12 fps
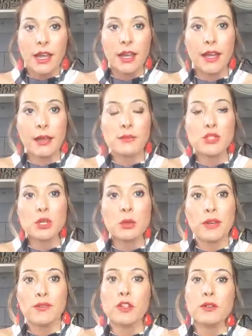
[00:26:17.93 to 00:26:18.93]
So
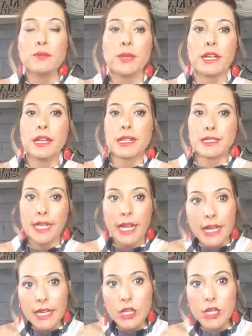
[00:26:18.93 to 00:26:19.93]
if you've been a
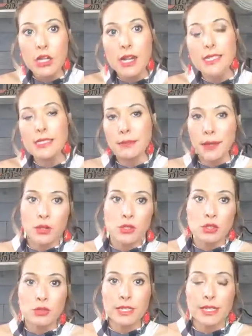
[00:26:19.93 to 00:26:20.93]
taker as
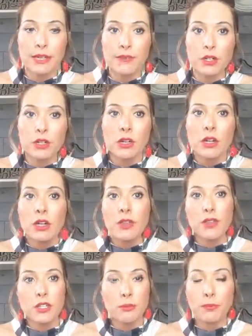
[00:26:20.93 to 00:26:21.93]
opposed to a giver,
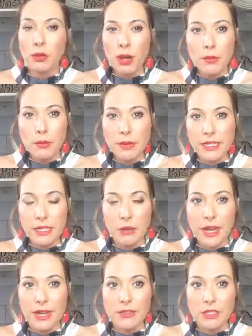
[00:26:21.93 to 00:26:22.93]
then you probably
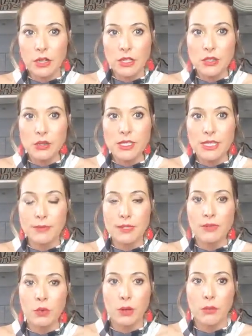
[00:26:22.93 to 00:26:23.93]
don't have a large
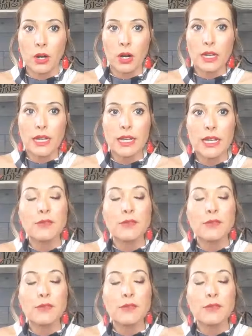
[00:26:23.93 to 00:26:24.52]
receptive warm market.